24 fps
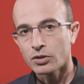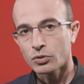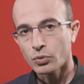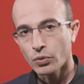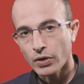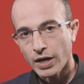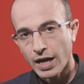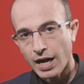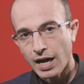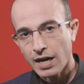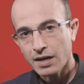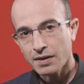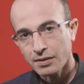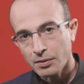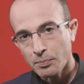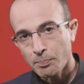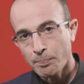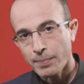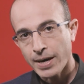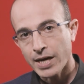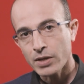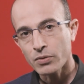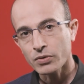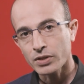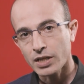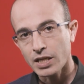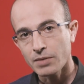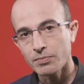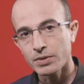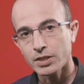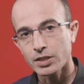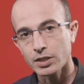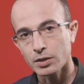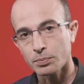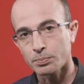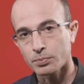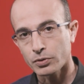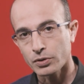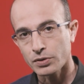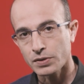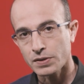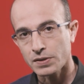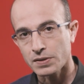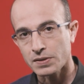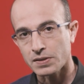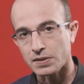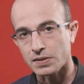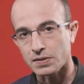to hack the biochemical
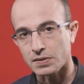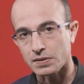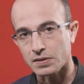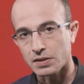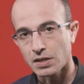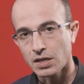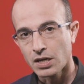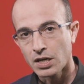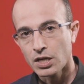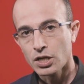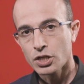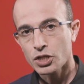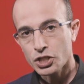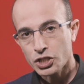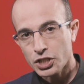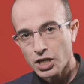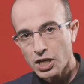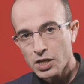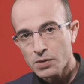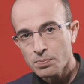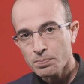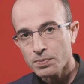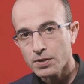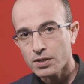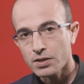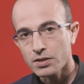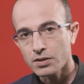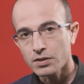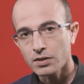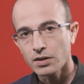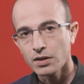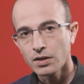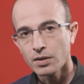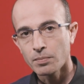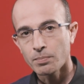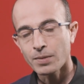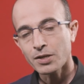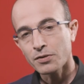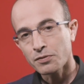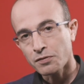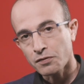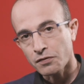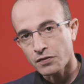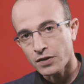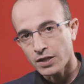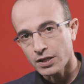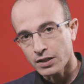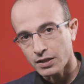processes shaping my
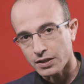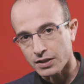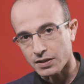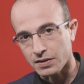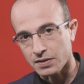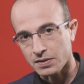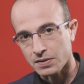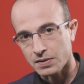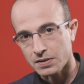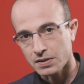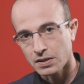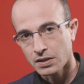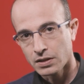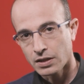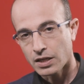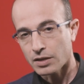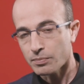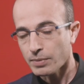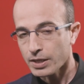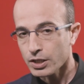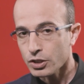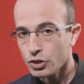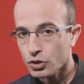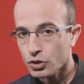feelings and my